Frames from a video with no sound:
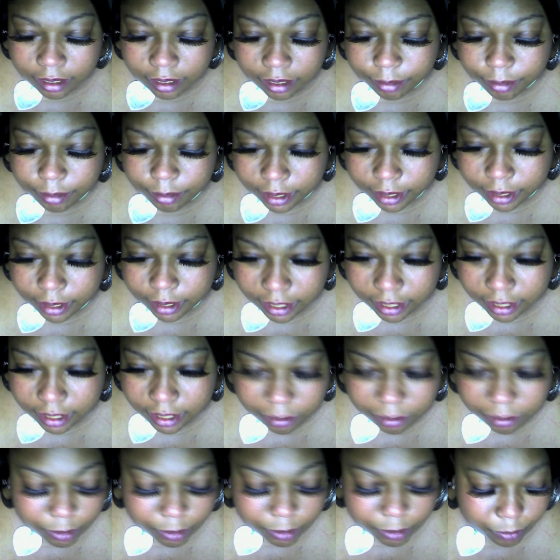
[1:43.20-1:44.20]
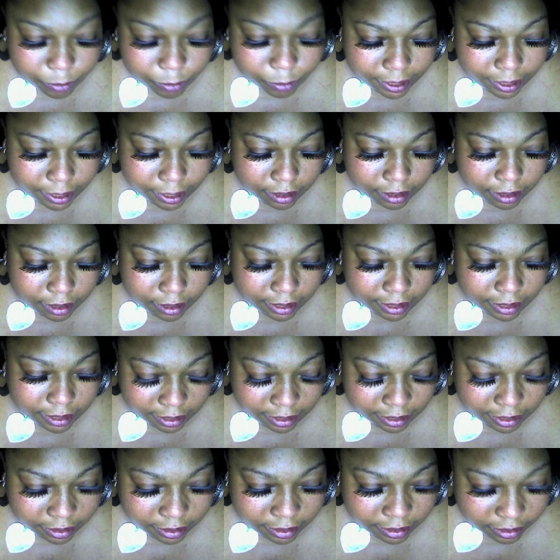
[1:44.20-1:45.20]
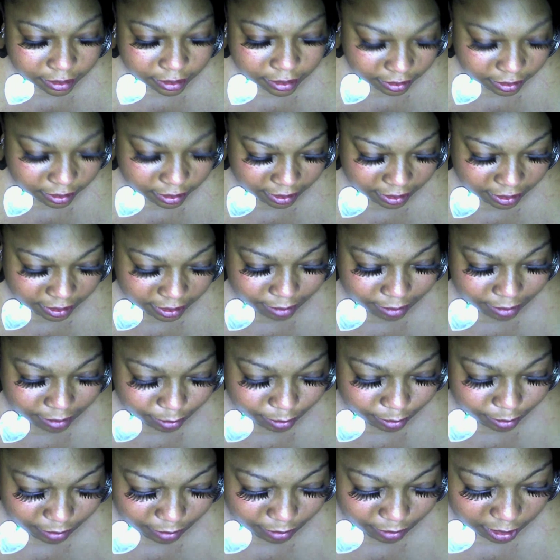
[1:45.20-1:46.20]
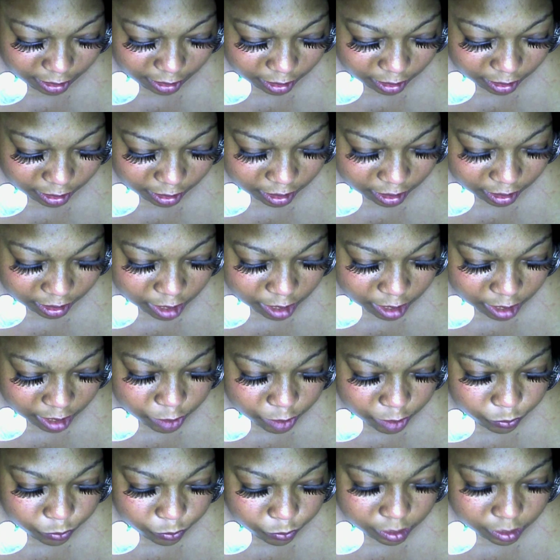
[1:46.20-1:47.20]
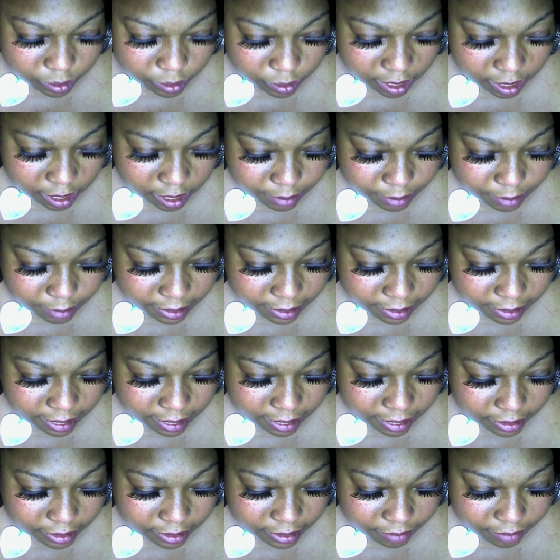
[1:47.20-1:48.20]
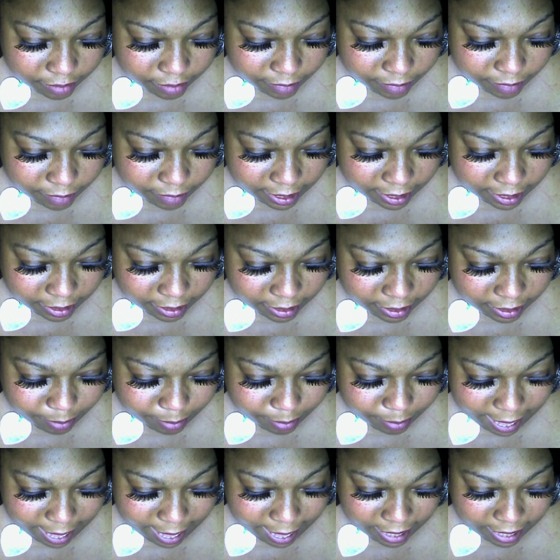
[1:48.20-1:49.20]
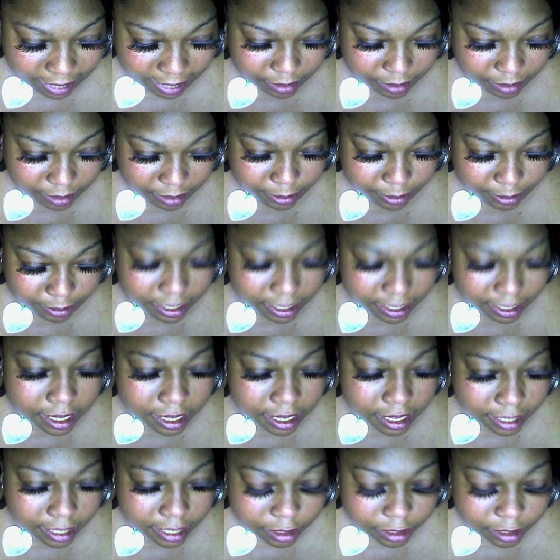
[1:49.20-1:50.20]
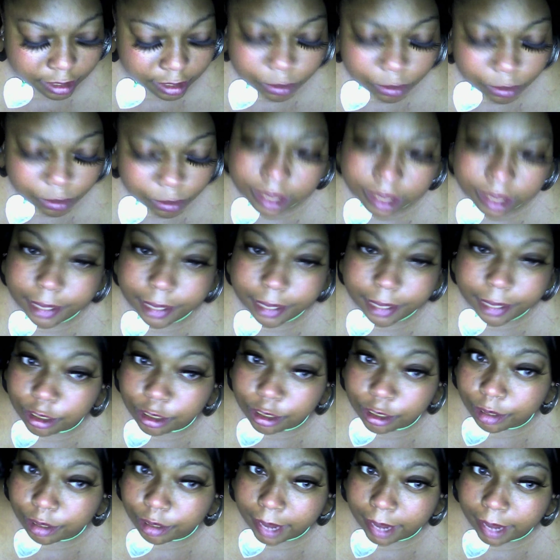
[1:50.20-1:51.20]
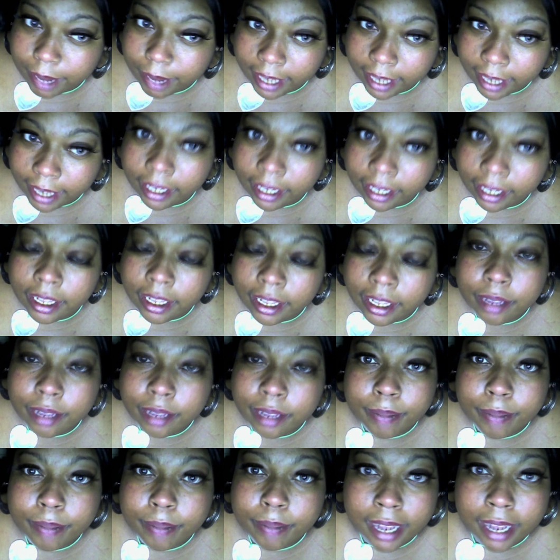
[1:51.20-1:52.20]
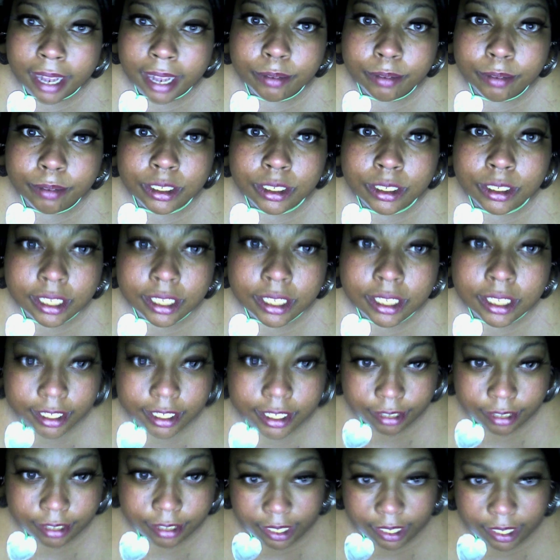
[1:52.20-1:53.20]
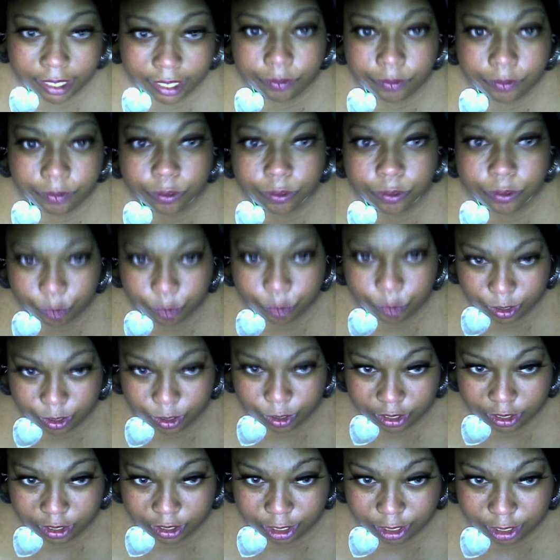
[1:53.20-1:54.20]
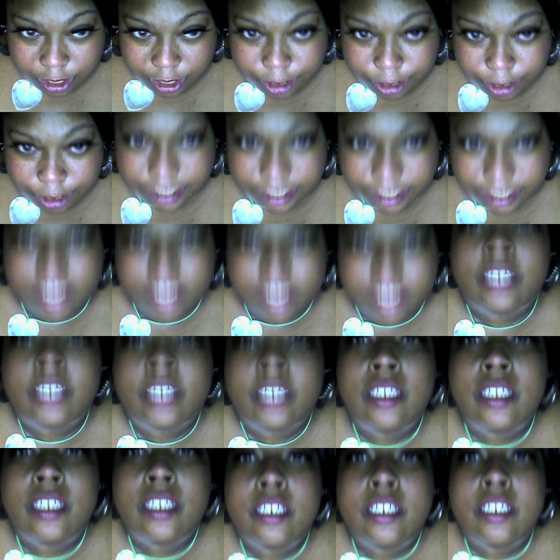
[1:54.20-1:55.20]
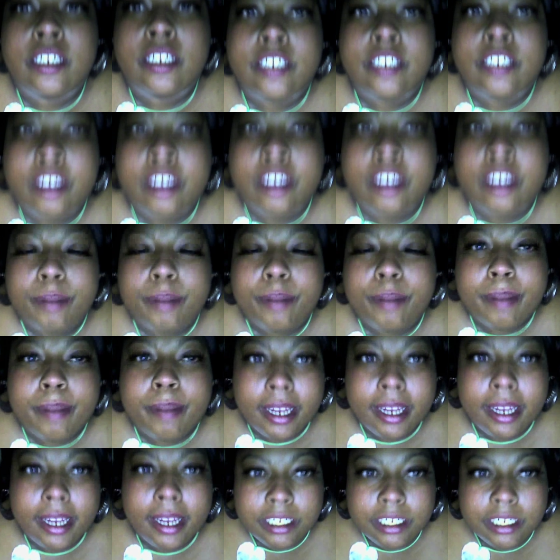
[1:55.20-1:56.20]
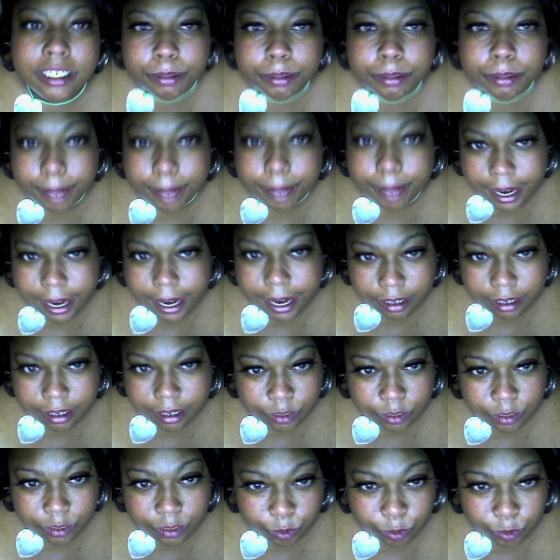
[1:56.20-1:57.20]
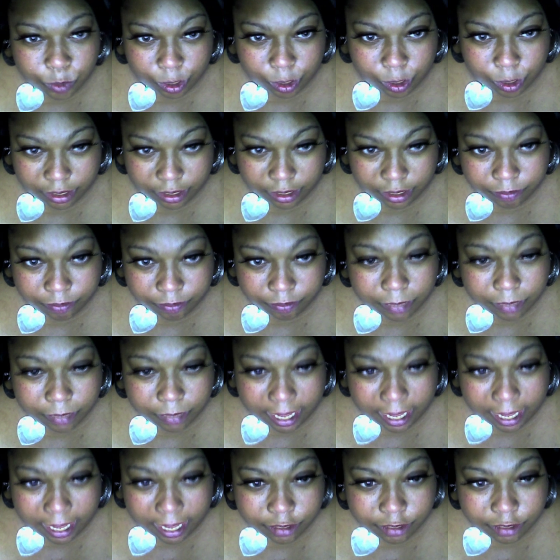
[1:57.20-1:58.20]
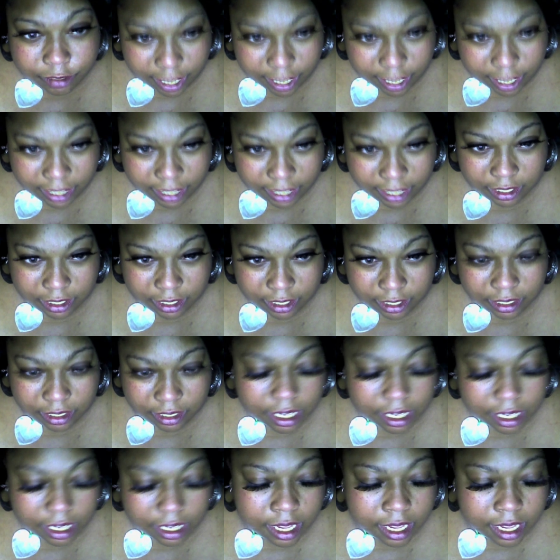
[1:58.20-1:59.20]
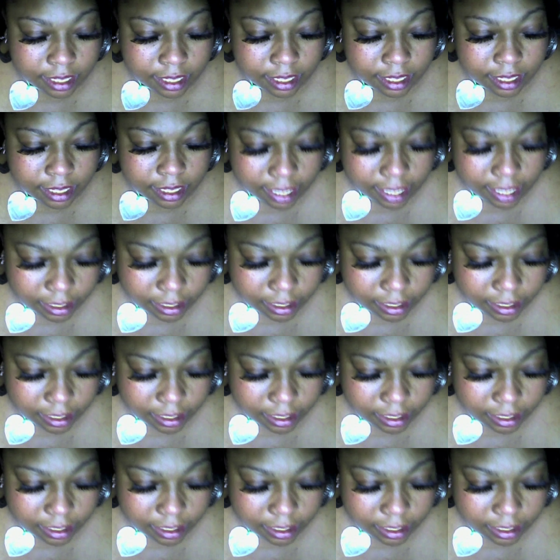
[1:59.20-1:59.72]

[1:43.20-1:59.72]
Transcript: But it went well, and you know, he just was talking about a lot of stuff like in the past, but they just wanted to make sure my mind was clear enough for the surgery, and you know, my mind is prepared for the life changing that's